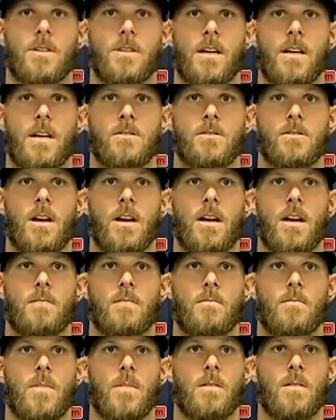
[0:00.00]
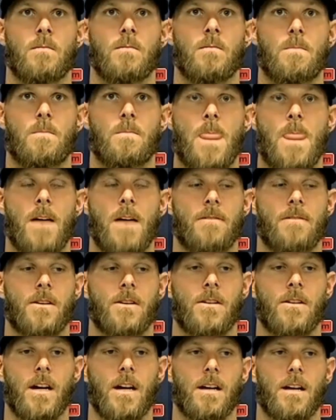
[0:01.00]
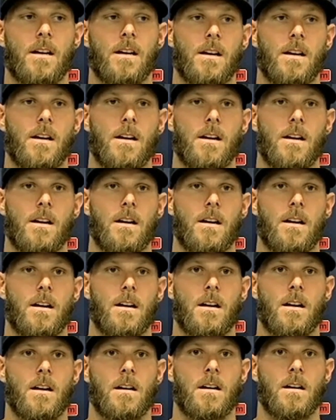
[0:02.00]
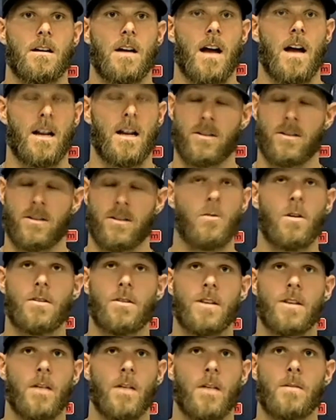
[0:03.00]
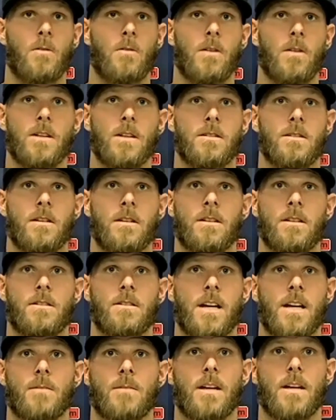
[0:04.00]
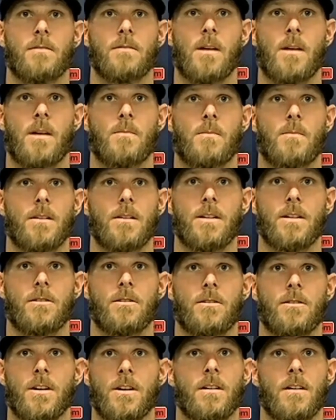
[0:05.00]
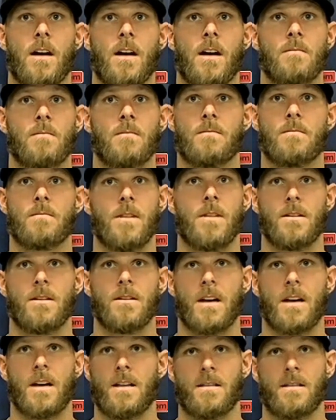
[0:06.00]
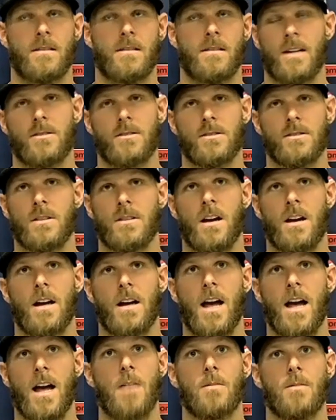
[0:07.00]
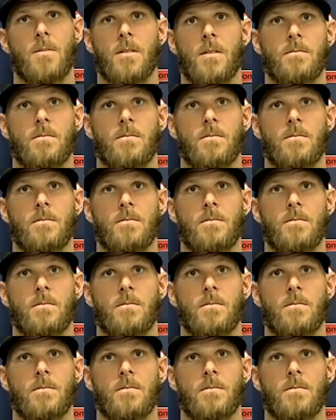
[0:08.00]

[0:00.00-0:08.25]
change. I'm, I'm I feel like I can tell you one thing: I'm not wasting another damn day of my big league career. I'm there. That that's just not going to happen.